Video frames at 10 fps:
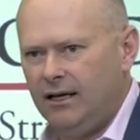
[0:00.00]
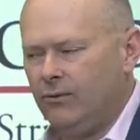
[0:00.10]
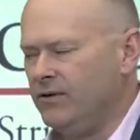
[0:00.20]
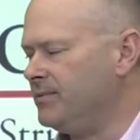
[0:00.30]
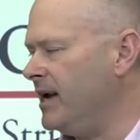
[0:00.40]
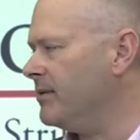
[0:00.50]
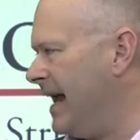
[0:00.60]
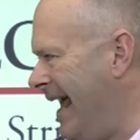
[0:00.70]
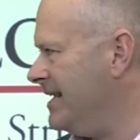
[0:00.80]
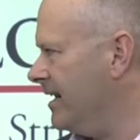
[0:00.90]
We've spent
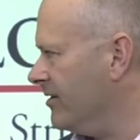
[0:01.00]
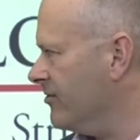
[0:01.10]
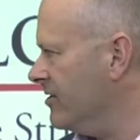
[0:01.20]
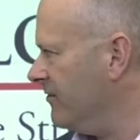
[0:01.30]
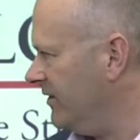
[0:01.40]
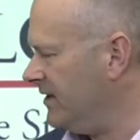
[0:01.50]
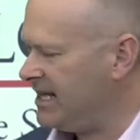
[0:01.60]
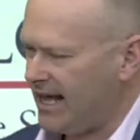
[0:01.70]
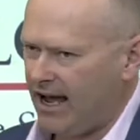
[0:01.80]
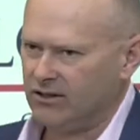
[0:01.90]
about
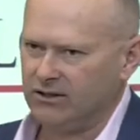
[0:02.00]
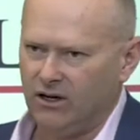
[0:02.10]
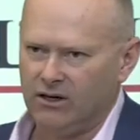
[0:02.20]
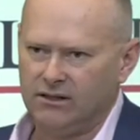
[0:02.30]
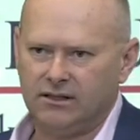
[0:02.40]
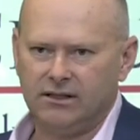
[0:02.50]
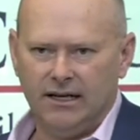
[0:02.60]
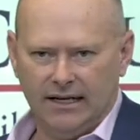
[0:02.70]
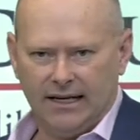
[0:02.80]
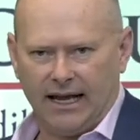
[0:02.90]
$850,000
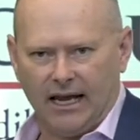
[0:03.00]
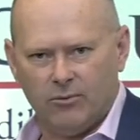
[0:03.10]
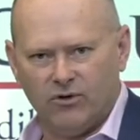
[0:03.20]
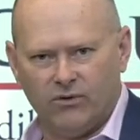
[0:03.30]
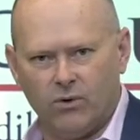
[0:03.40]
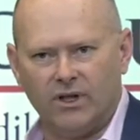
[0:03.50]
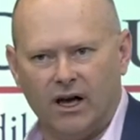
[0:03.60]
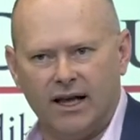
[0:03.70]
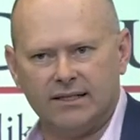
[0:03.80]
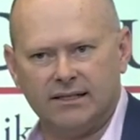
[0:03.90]
here before the
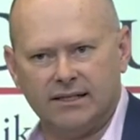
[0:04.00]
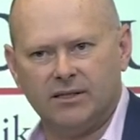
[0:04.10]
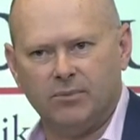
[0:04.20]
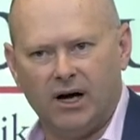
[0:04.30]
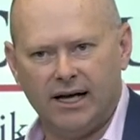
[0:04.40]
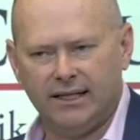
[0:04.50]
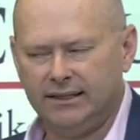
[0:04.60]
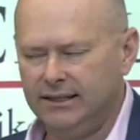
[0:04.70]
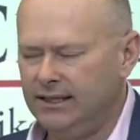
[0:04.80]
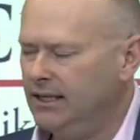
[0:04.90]
licence expired.
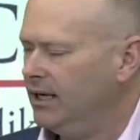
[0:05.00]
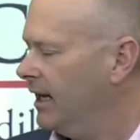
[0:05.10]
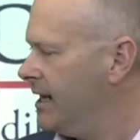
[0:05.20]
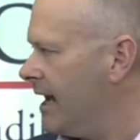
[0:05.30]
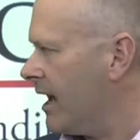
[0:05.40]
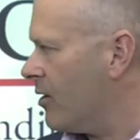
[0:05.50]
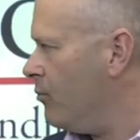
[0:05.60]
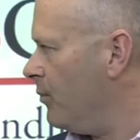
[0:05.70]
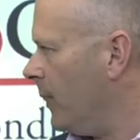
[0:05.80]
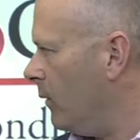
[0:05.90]

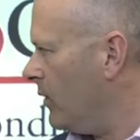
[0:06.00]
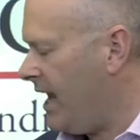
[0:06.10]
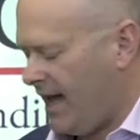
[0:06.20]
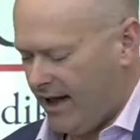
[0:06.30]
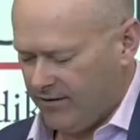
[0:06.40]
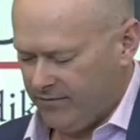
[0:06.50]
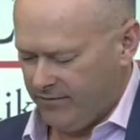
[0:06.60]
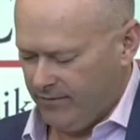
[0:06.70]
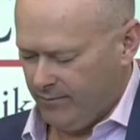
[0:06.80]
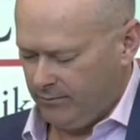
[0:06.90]
Um, we
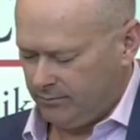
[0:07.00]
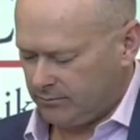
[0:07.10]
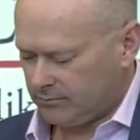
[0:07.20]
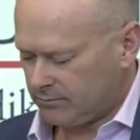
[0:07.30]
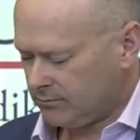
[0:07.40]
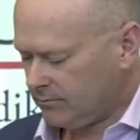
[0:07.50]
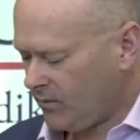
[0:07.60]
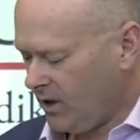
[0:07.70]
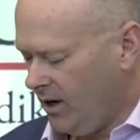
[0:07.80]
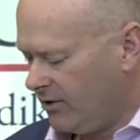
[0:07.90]
have
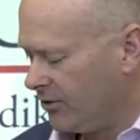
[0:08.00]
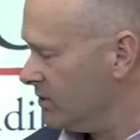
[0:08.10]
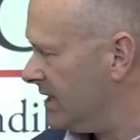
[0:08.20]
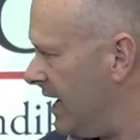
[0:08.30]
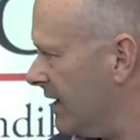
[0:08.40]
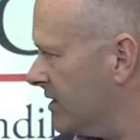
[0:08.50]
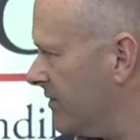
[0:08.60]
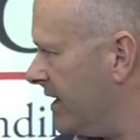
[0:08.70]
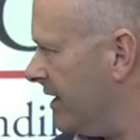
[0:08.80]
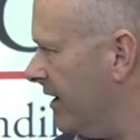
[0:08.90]
drill targets
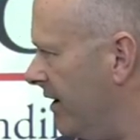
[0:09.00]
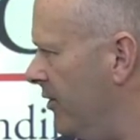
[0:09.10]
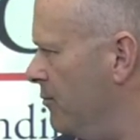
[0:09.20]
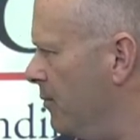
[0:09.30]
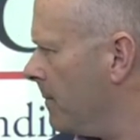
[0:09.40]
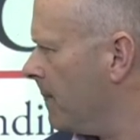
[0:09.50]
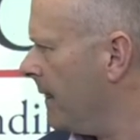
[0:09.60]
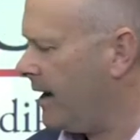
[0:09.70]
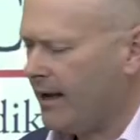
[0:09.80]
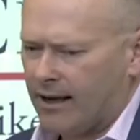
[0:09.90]
ready to go.
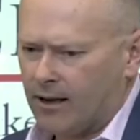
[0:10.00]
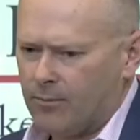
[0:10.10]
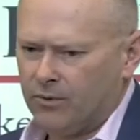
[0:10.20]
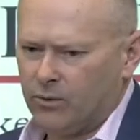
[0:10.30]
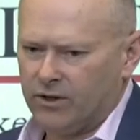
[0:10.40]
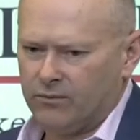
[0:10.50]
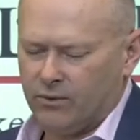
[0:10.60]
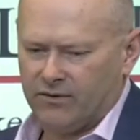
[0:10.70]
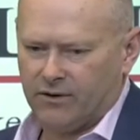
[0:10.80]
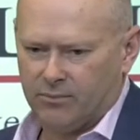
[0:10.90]
Um, we've,
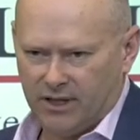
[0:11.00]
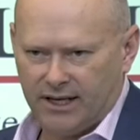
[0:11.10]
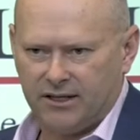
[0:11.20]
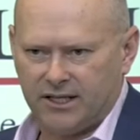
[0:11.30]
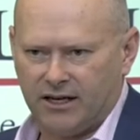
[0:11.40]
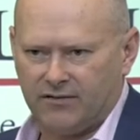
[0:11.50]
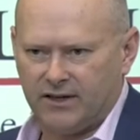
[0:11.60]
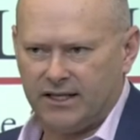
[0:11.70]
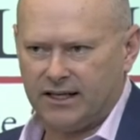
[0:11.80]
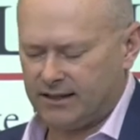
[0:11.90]
we've, completed
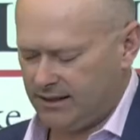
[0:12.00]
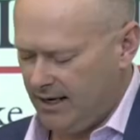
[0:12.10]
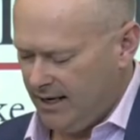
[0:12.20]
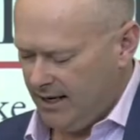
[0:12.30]
geophysics.